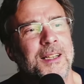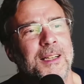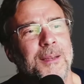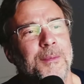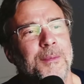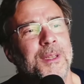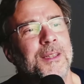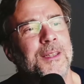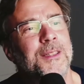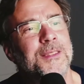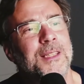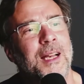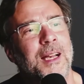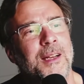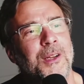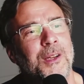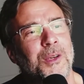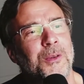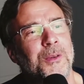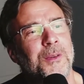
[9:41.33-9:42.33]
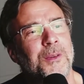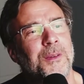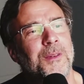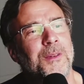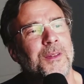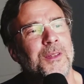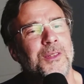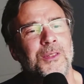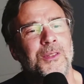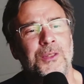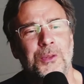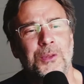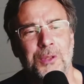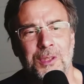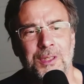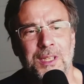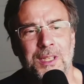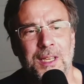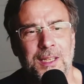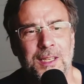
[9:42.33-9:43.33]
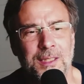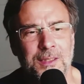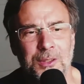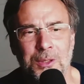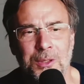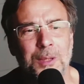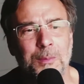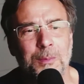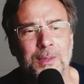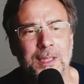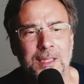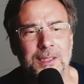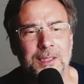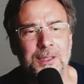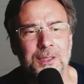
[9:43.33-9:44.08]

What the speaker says: because I know you can get it, you can play it